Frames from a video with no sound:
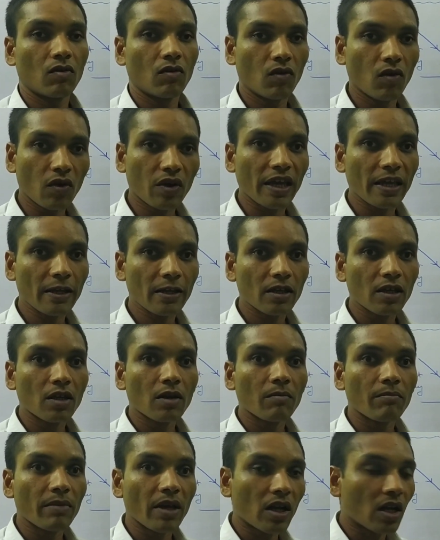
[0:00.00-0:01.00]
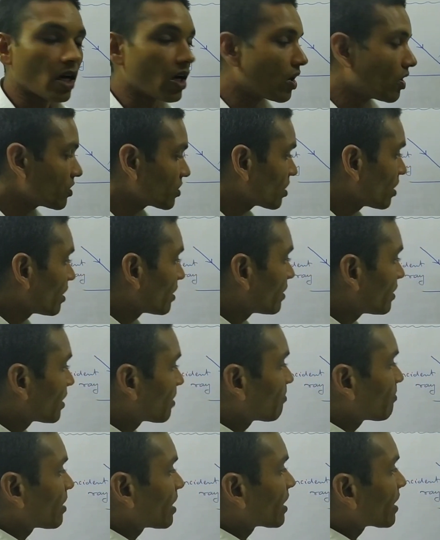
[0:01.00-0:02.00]
Okay, because
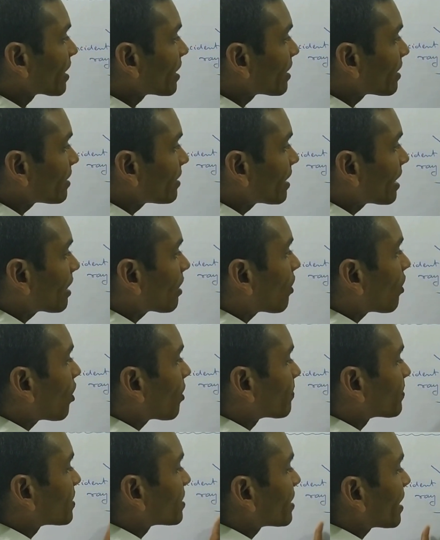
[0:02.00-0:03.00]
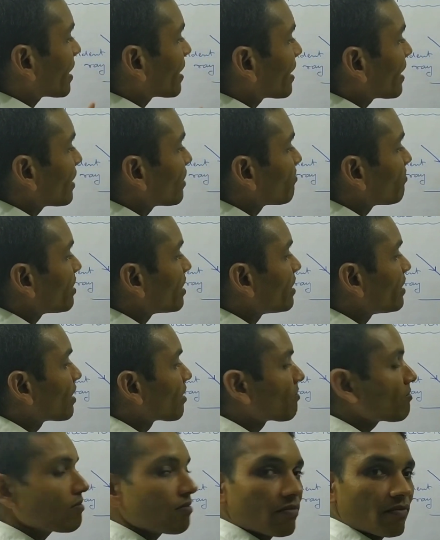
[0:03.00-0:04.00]
the material of second
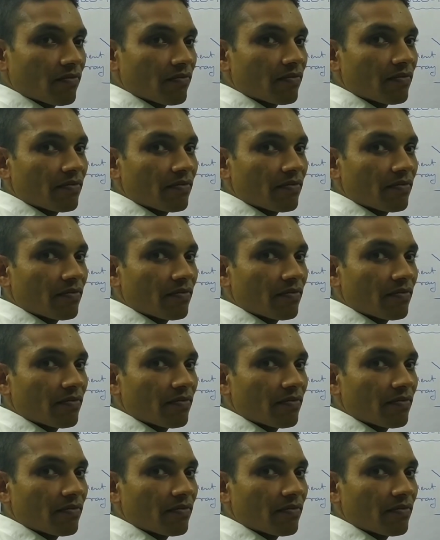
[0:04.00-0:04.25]
medium